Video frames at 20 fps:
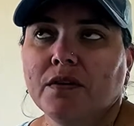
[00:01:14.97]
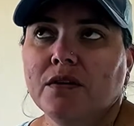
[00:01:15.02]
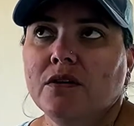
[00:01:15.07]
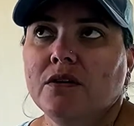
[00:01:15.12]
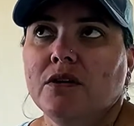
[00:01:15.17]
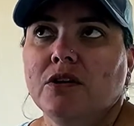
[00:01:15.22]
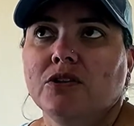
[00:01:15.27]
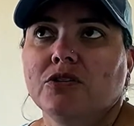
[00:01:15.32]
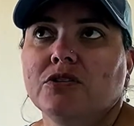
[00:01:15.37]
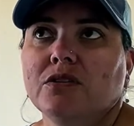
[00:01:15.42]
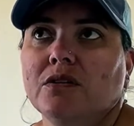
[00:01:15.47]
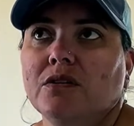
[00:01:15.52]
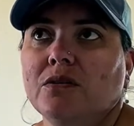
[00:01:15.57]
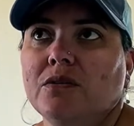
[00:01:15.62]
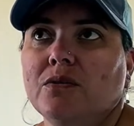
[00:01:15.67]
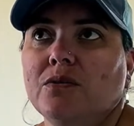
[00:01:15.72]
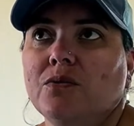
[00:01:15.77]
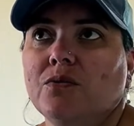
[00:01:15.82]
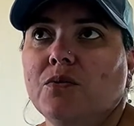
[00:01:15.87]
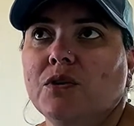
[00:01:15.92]

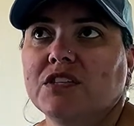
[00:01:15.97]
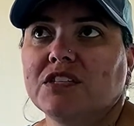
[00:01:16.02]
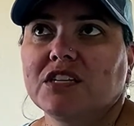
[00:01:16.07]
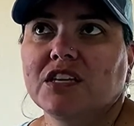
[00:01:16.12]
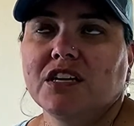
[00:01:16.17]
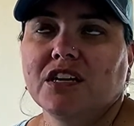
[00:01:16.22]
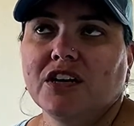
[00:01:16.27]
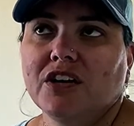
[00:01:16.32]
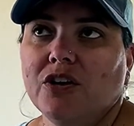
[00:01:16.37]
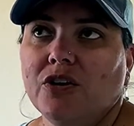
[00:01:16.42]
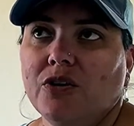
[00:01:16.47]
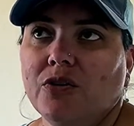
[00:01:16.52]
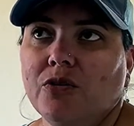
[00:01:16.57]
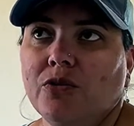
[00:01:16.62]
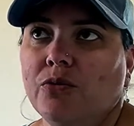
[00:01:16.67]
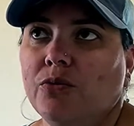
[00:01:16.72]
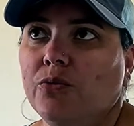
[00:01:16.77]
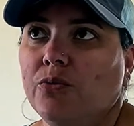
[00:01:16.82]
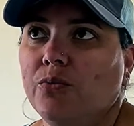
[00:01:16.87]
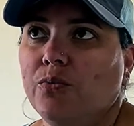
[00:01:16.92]
So what
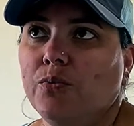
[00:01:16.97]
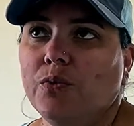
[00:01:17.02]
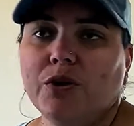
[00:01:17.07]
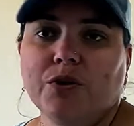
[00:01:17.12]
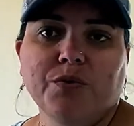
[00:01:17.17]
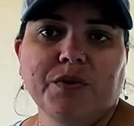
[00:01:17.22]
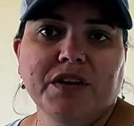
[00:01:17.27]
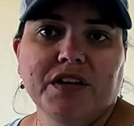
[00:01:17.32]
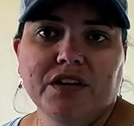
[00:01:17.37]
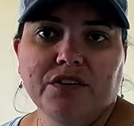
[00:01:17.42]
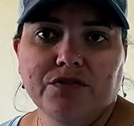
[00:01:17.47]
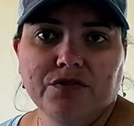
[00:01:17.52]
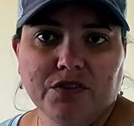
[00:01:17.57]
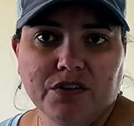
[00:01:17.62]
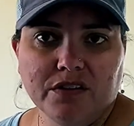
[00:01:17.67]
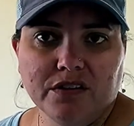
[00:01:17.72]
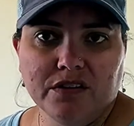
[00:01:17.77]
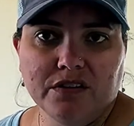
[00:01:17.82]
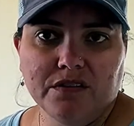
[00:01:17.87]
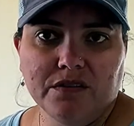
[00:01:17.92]
do we need
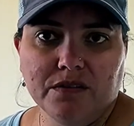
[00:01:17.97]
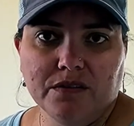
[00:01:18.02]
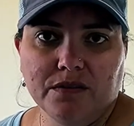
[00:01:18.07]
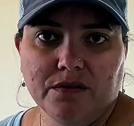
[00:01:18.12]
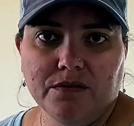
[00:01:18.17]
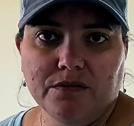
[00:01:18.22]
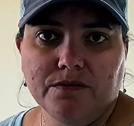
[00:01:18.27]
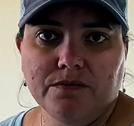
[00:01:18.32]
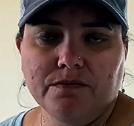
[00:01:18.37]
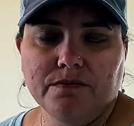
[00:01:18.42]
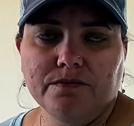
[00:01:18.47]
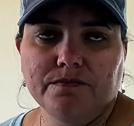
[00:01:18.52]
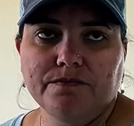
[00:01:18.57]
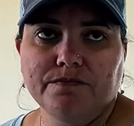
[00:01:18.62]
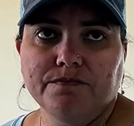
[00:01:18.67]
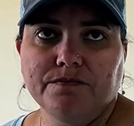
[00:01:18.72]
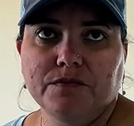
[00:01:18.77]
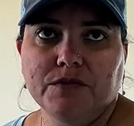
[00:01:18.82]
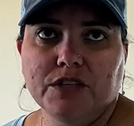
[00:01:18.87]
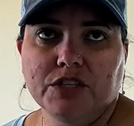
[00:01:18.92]
for
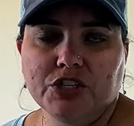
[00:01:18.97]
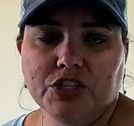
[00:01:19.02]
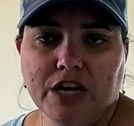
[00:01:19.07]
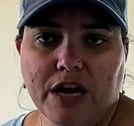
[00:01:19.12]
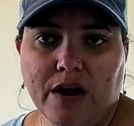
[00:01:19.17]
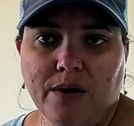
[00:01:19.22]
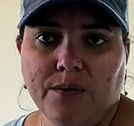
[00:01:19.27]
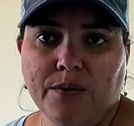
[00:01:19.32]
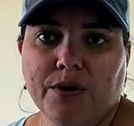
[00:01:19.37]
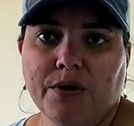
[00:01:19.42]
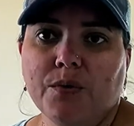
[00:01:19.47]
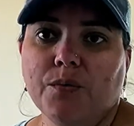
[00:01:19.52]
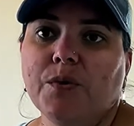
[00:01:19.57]
the shower?